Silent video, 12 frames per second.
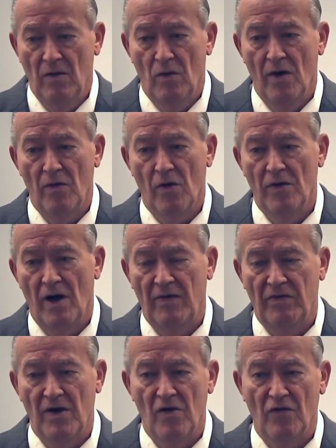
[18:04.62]
whether or
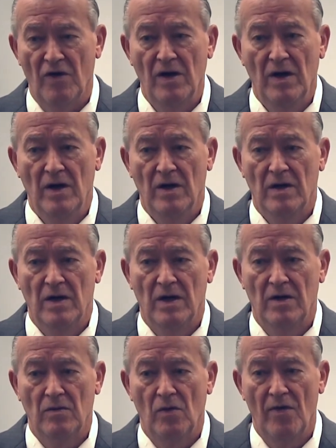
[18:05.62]
not
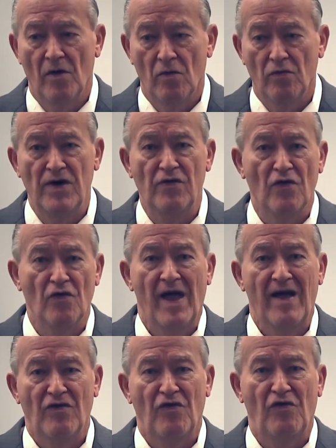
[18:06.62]
whether it reaches
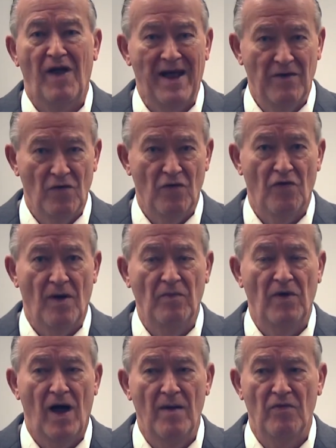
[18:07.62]
that standard.
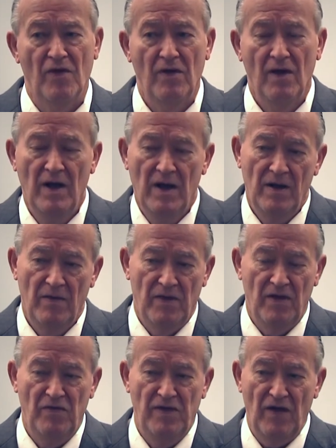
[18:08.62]
Sometimes
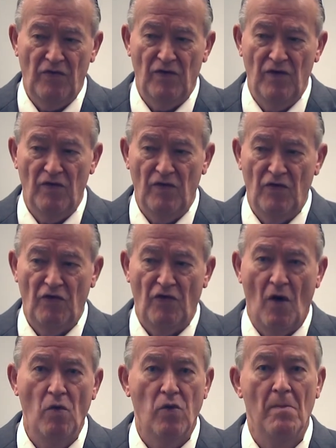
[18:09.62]
the distance is
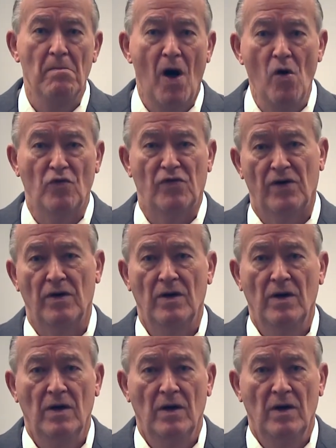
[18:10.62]
so remote
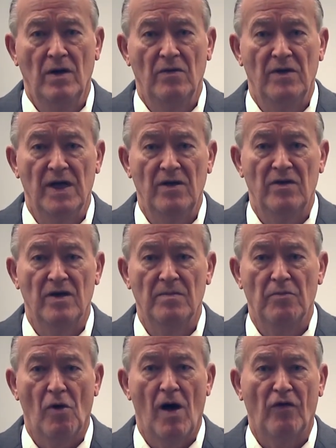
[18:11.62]
that the
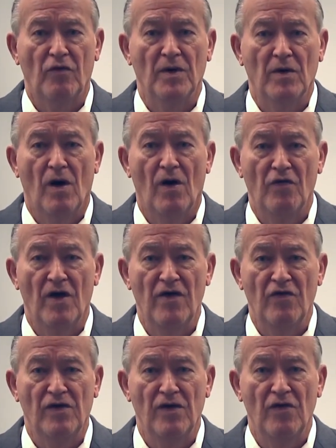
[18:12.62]
approximate
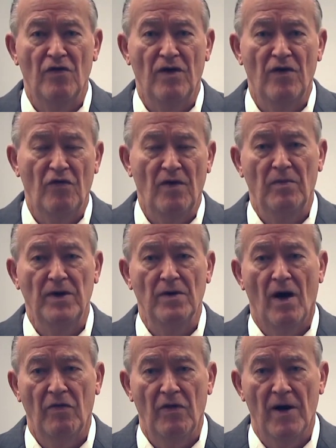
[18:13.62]
causation is simply
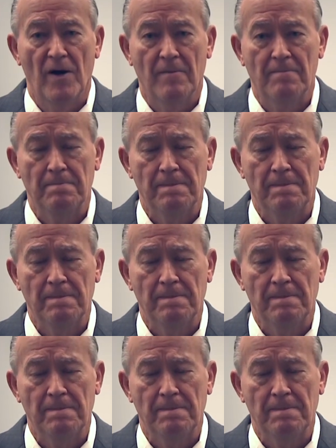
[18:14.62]
not there.